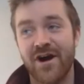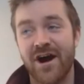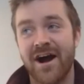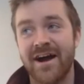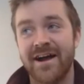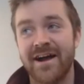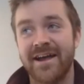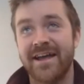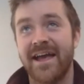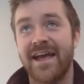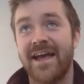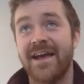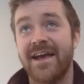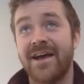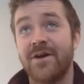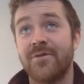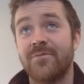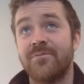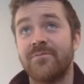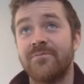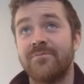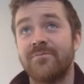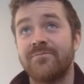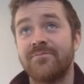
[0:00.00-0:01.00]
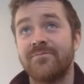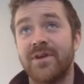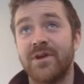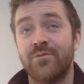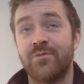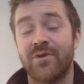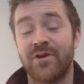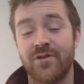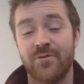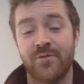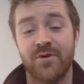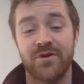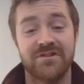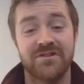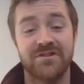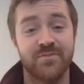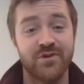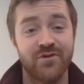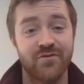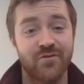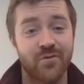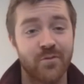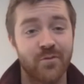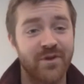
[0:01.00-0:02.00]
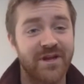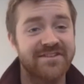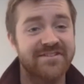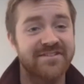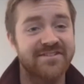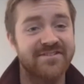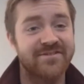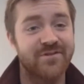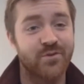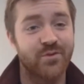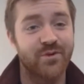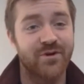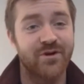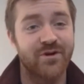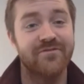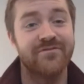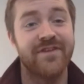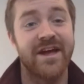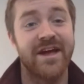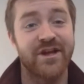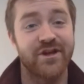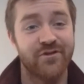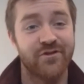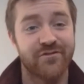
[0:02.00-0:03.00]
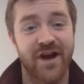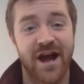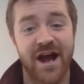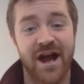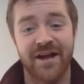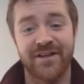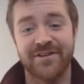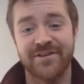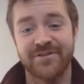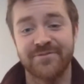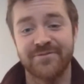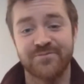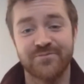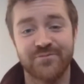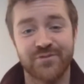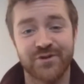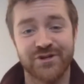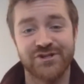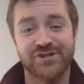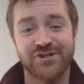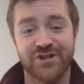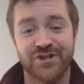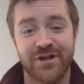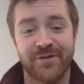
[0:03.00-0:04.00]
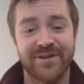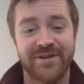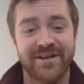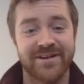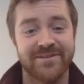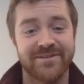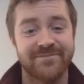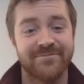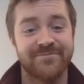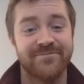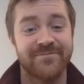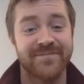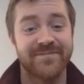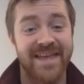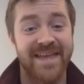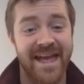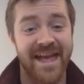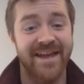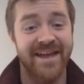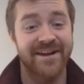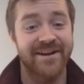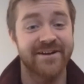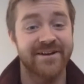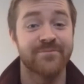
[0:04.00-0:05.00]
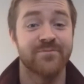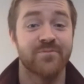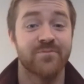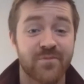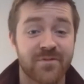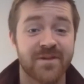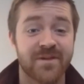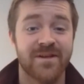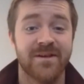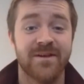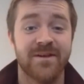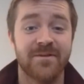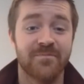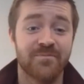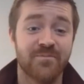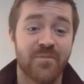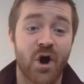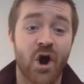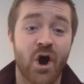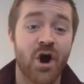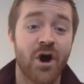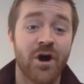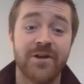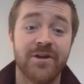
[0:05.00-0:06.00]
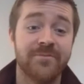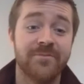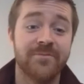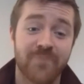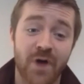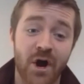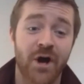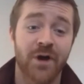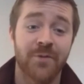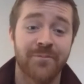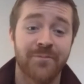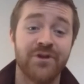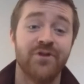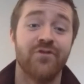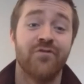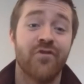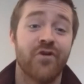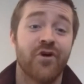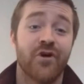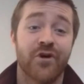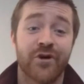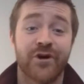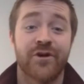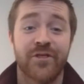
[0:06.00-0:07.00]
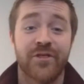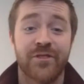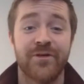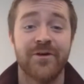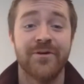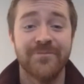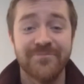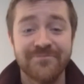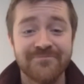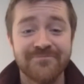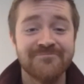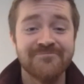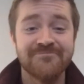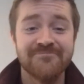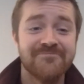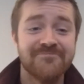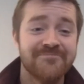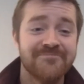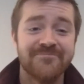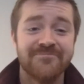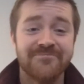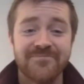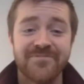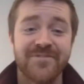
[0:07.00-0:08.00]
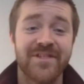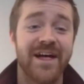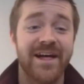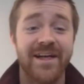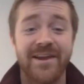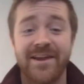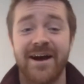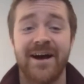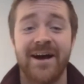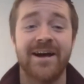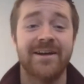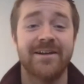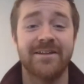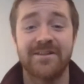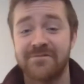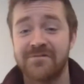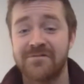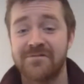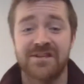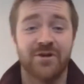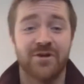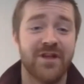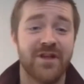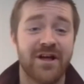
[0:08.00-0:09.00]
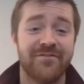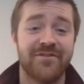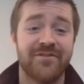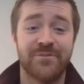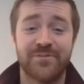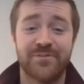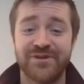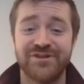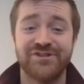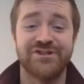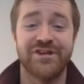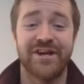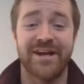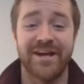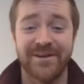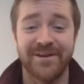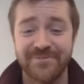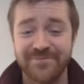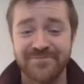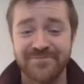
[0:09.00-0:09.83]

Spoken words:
I am in one of the most beautiful places in the world, Vancouver Island, British Columbia, Canada, on our beautiful earth that I so love and appreciate.